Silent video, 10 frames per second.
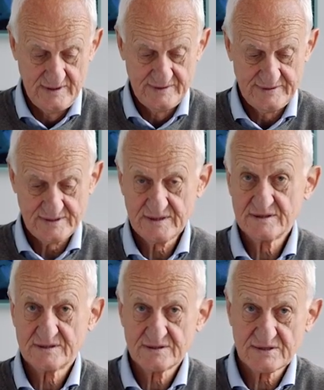This
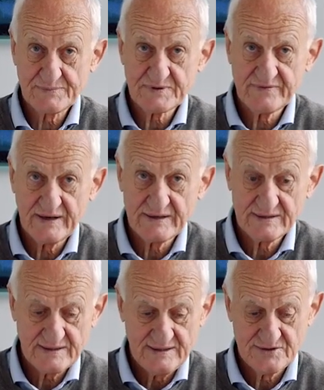is
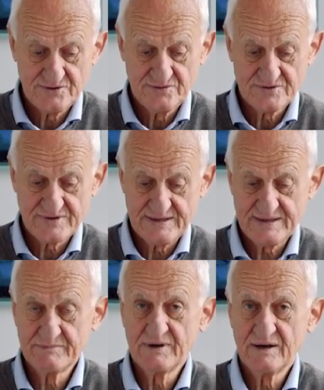subdivided into
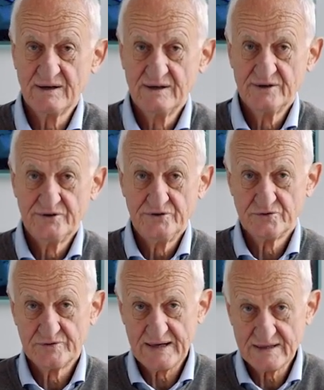trigeminal
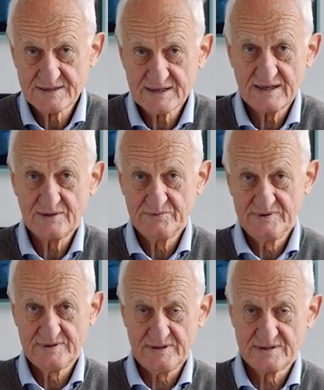neuralgia
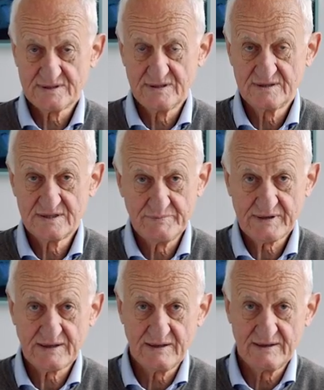with its
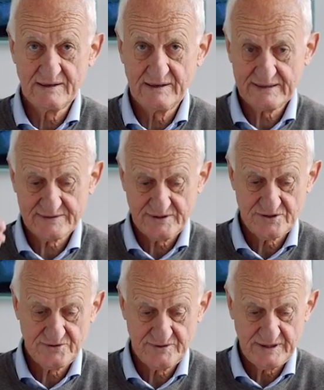typical electric
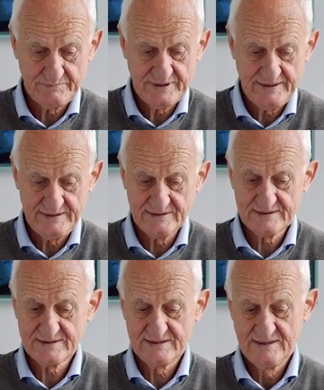shooting
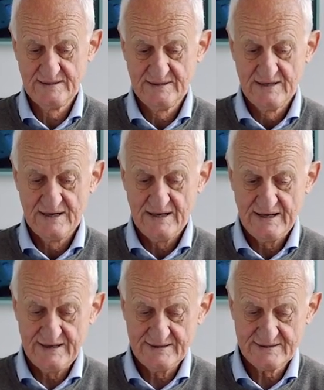pains
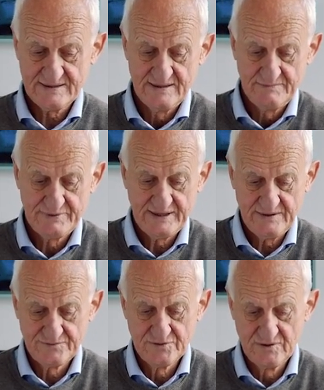and
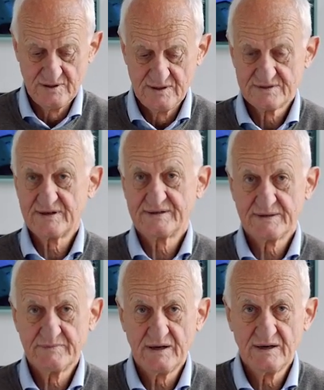painful
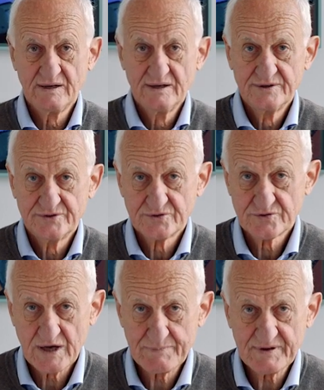trigeminal
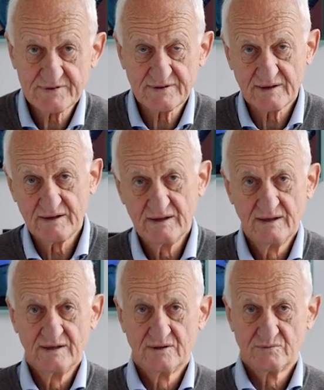neuropathy,
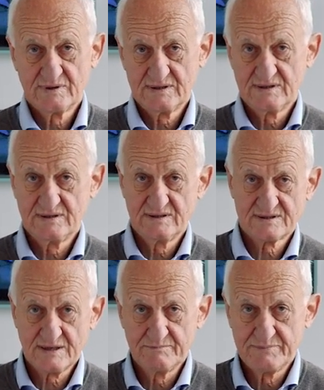where
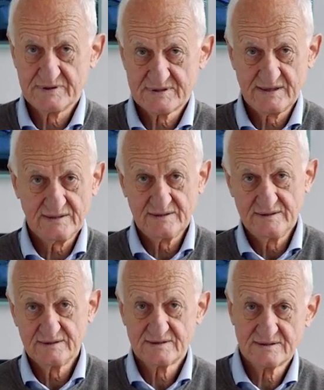something
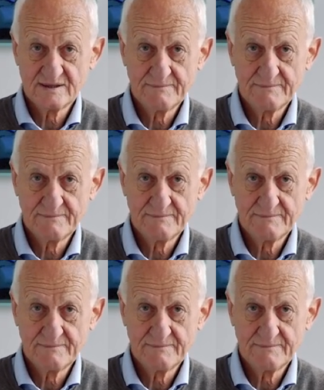is